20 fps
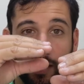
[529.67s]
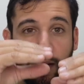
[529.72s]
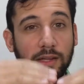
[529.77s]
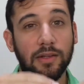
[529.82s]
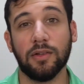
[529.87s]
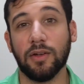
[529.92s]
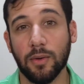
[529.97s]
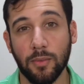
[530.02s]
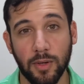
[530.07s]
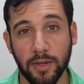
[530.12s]

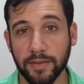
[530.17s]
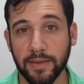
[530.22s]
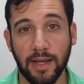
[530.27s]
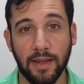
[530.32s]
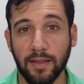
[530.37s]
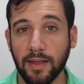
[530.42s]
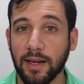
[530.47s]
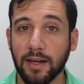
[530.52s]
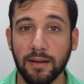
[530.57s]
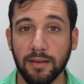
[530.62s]
and you don't want
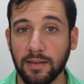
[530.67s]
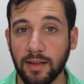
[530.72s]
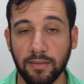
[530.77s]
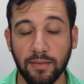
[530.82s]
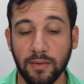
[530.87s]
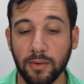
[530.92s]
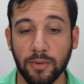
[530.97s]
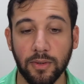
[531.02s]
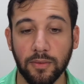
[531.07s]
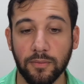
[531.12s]
that.
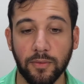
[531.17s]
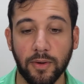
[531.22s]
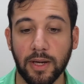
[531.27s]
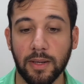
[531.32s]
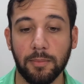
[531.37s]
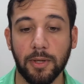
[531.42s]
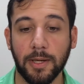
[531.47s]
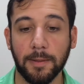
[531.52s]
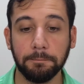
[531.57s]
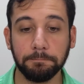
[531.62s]
That's no good for
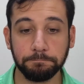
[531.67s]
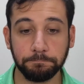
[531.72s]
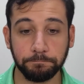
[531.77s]
anybody.